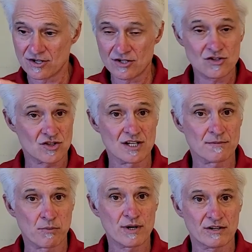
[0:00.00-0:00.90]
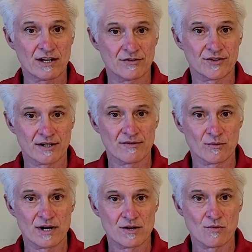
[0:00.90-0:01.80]
You can just get the point cloud set up the
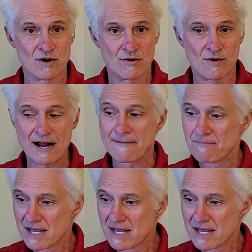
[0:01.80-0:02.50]
way you want it, right?